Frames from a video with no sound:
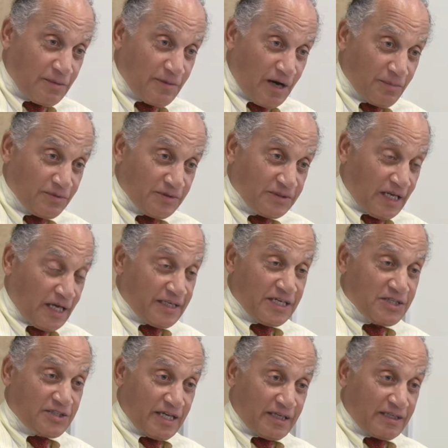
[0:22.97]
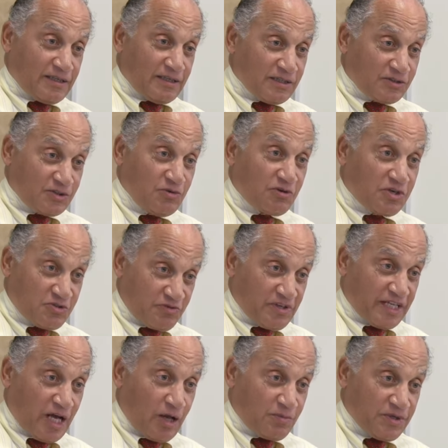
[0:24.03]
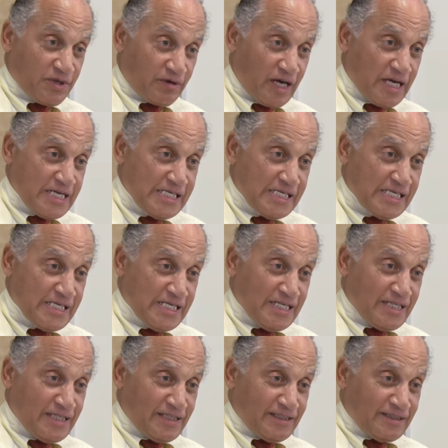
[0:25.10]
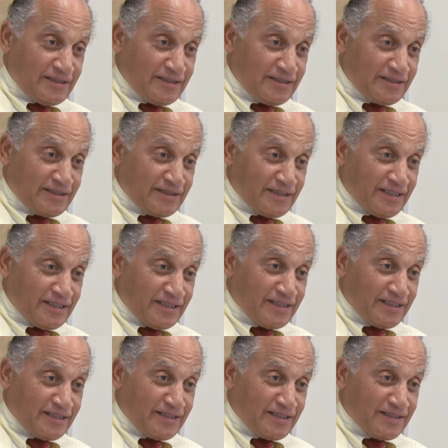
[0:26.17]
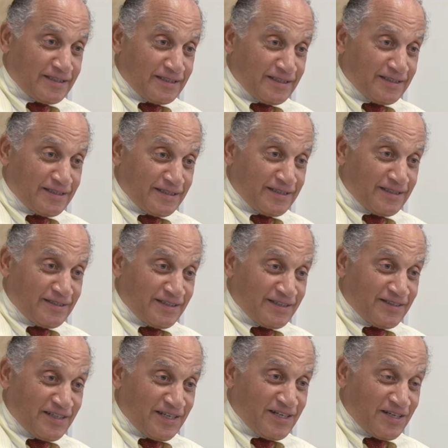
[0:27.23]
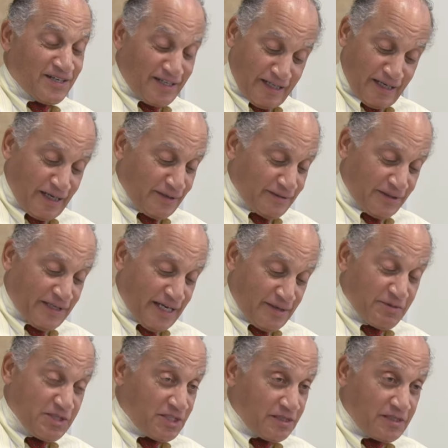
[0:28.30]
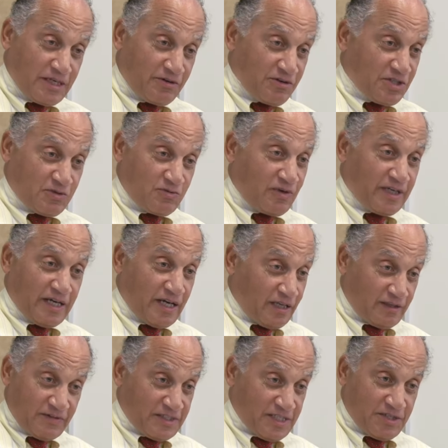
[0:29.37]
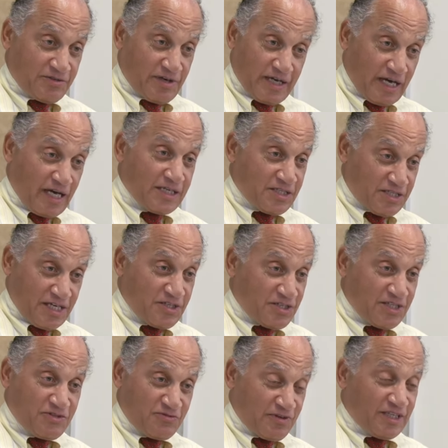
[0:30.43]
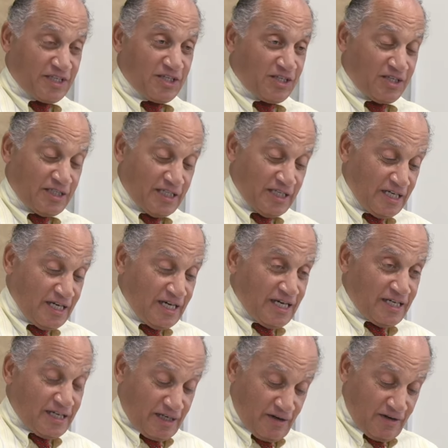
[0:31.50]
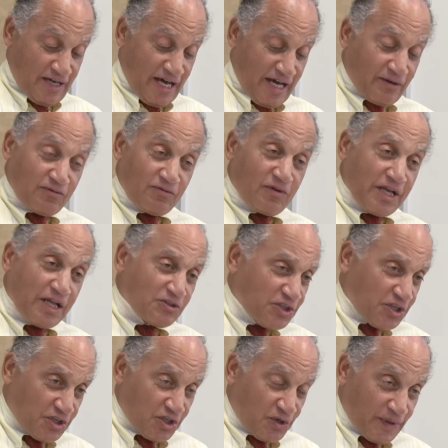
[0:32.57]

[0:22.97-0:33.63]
in the information, less in the definition of the counseling process. Third, focus on guidance packages, if any.